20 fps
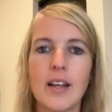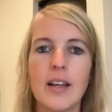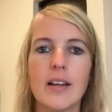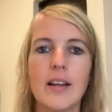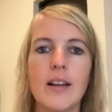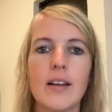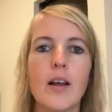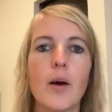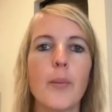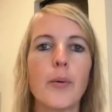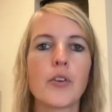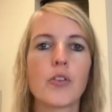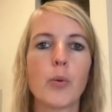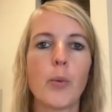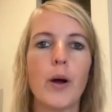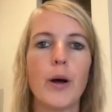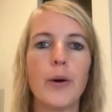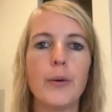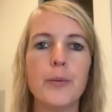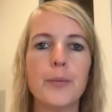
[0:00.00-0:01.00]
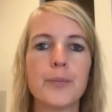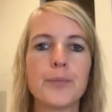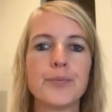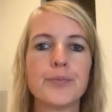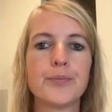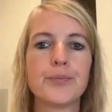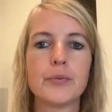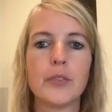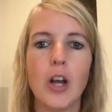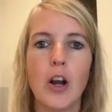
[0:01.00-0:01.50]
that up as well,
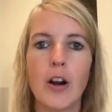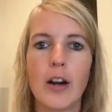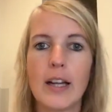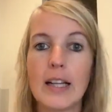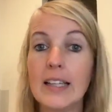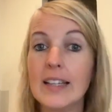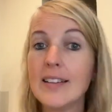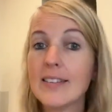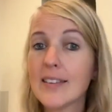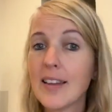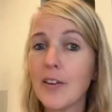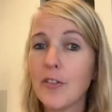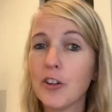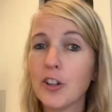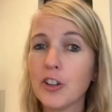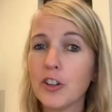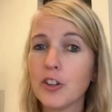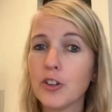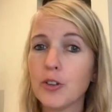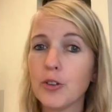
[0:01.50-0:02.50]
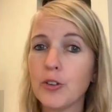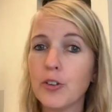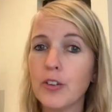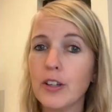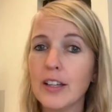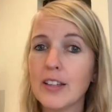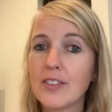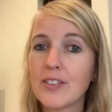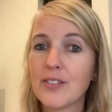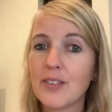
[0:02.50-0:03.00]
or at least have it on your to-do
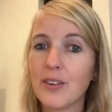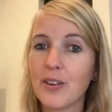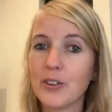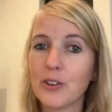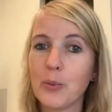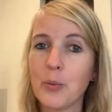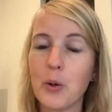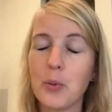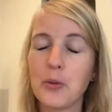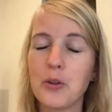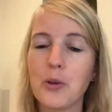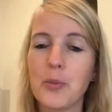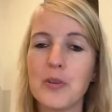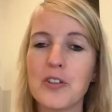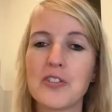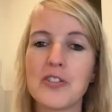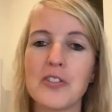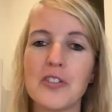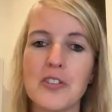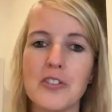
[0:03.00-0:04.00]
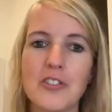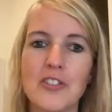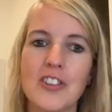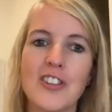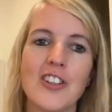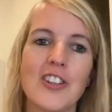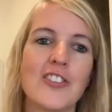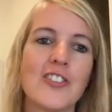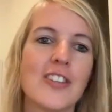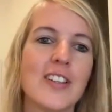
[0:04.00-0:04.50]
list the moment your business is
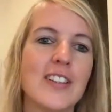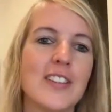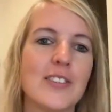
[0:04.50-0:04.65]
registered.